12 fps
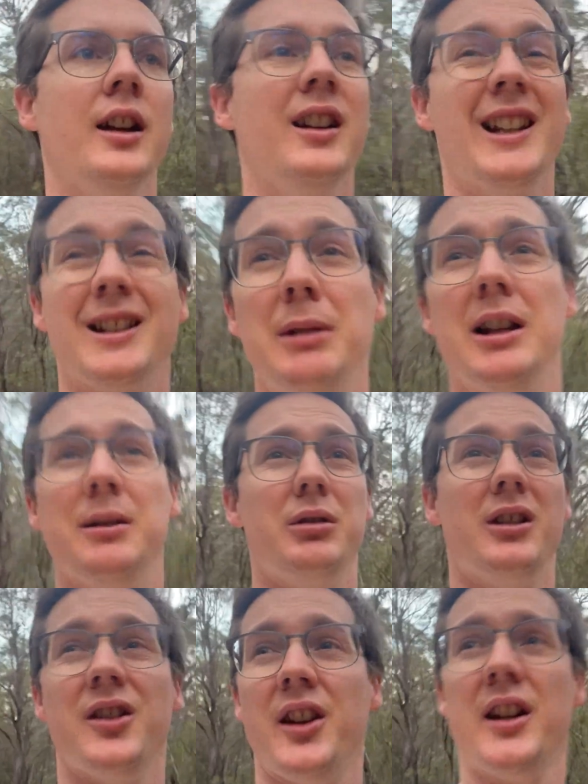That's mainly
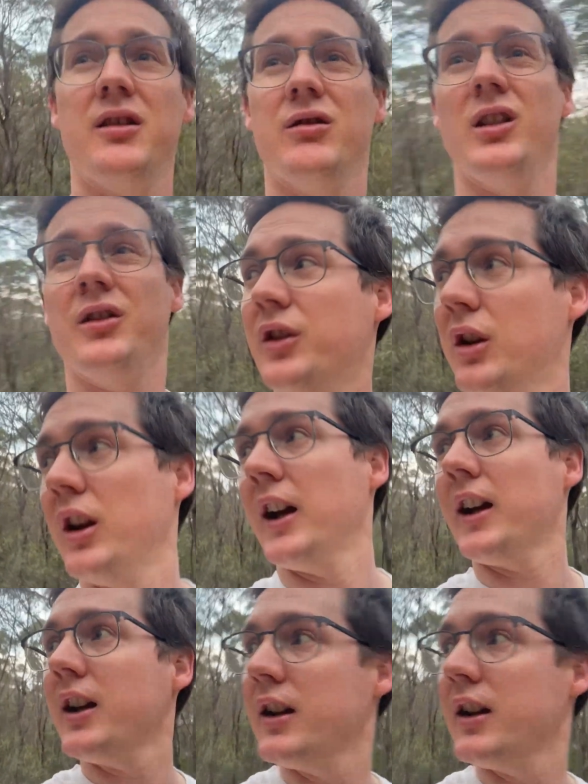because I didn't really feel like